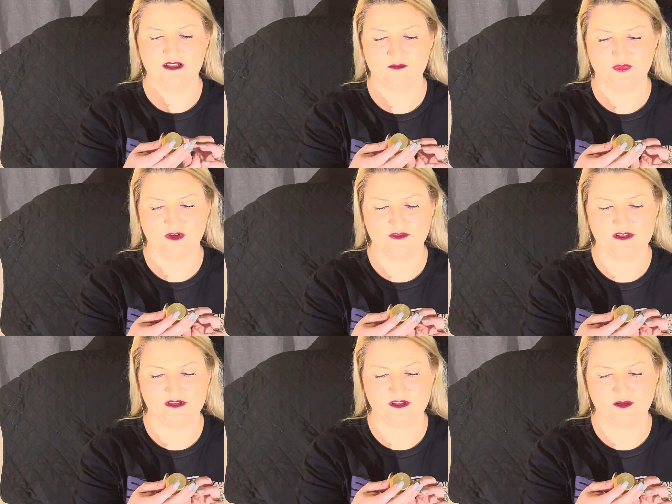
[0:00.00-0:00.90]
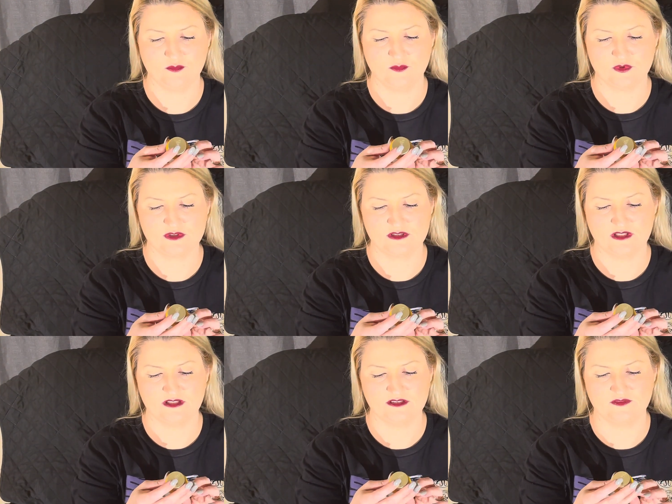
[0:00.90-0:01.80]
in Provence
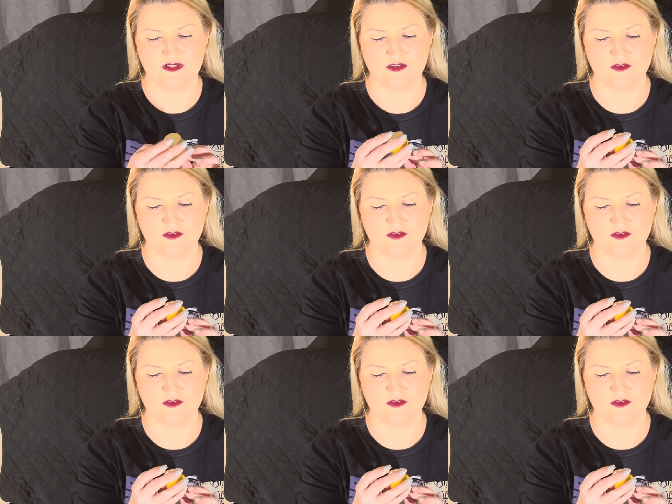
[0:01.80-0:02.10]
Immortelle Divine